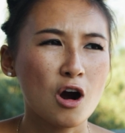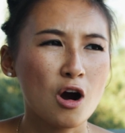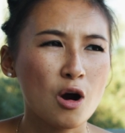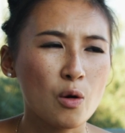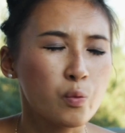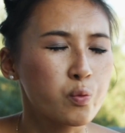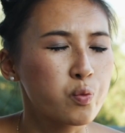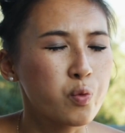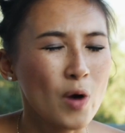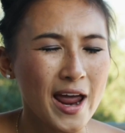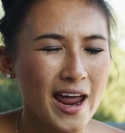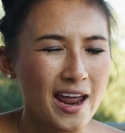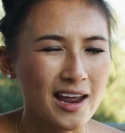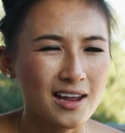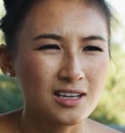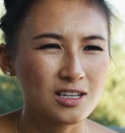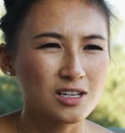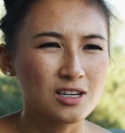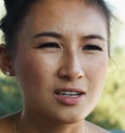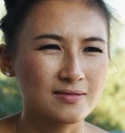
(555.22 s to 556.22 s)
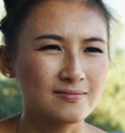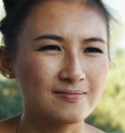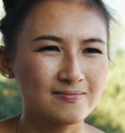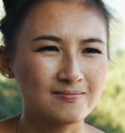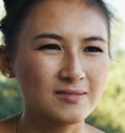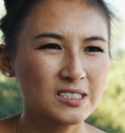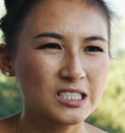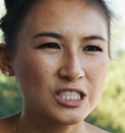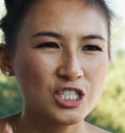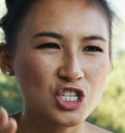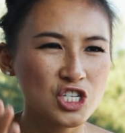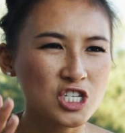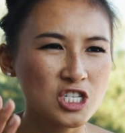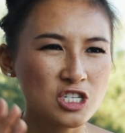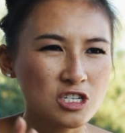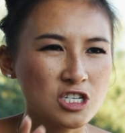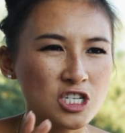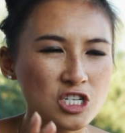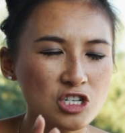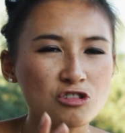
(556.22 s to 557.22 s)
are way,
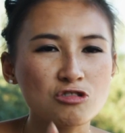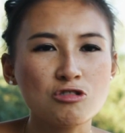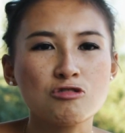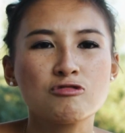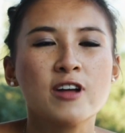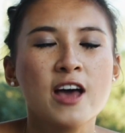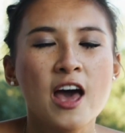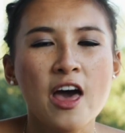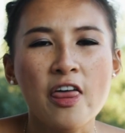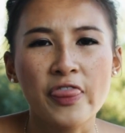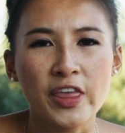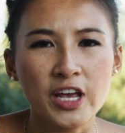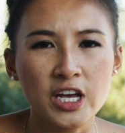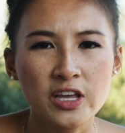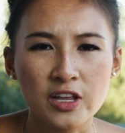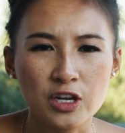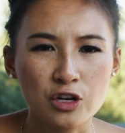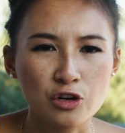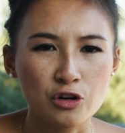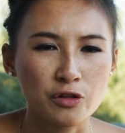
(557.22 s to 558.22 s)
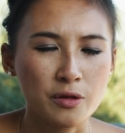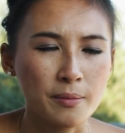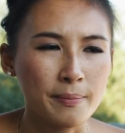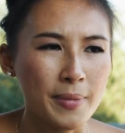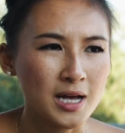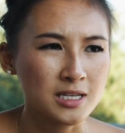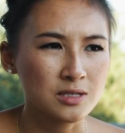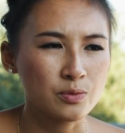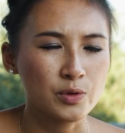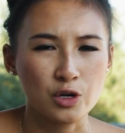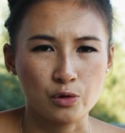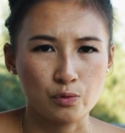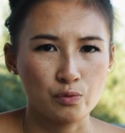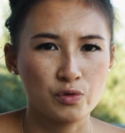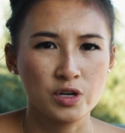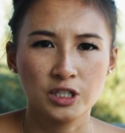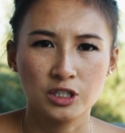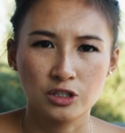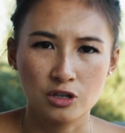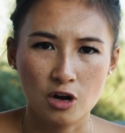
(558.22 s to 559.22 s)
just in your own head thinking that you're the best when you're
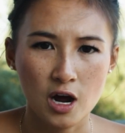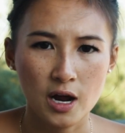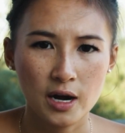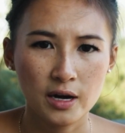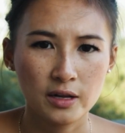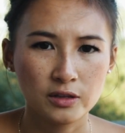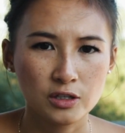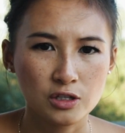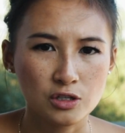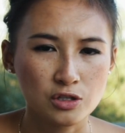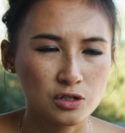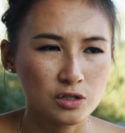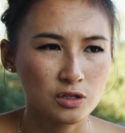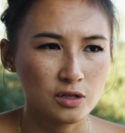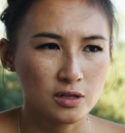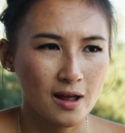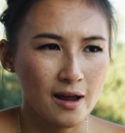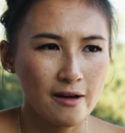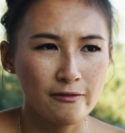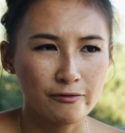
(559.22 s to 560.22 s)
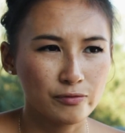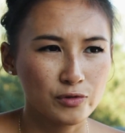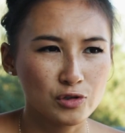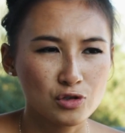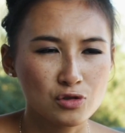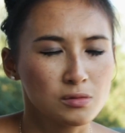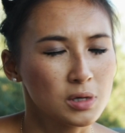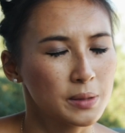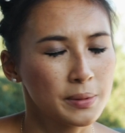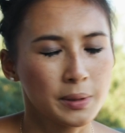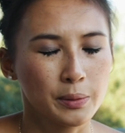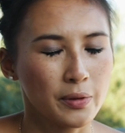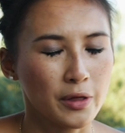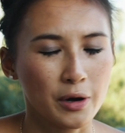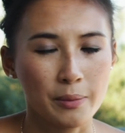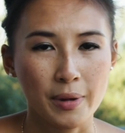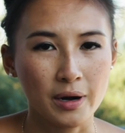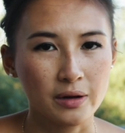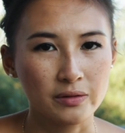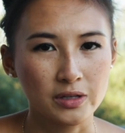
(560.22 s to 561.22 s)
really not. There's so many people
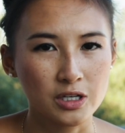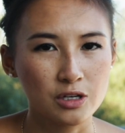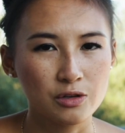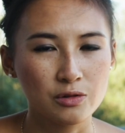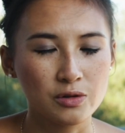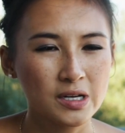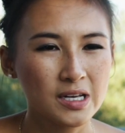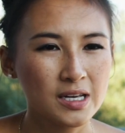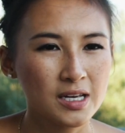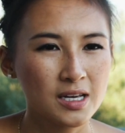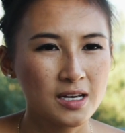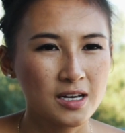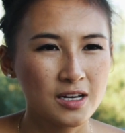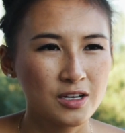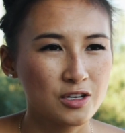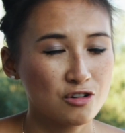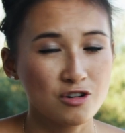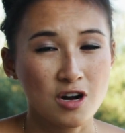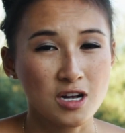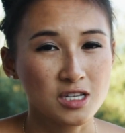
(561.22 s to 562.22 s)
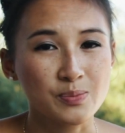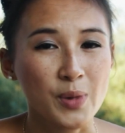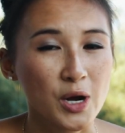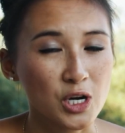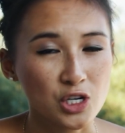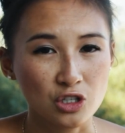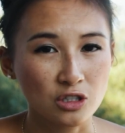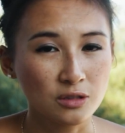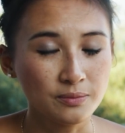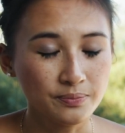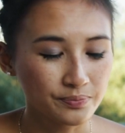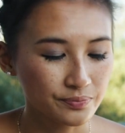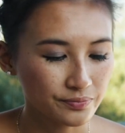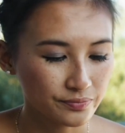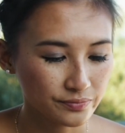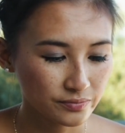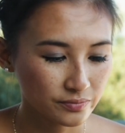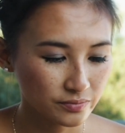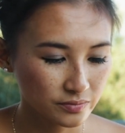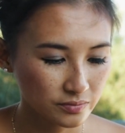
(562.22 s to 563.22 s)
that are better than you. You're not special.
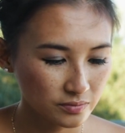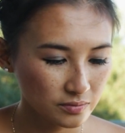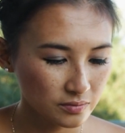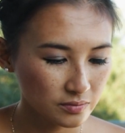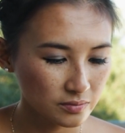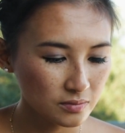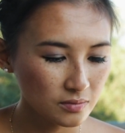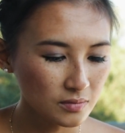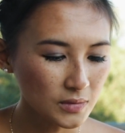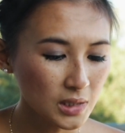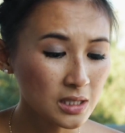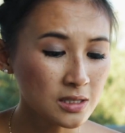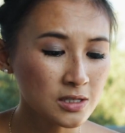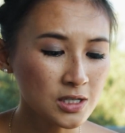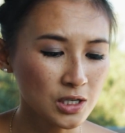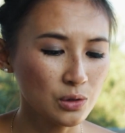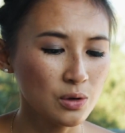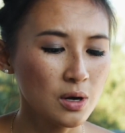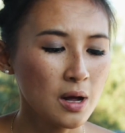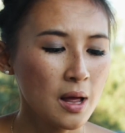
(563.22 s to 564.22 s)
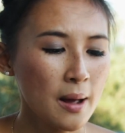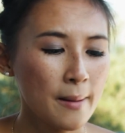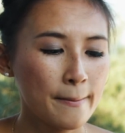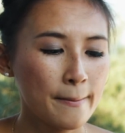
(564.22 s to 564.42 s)
So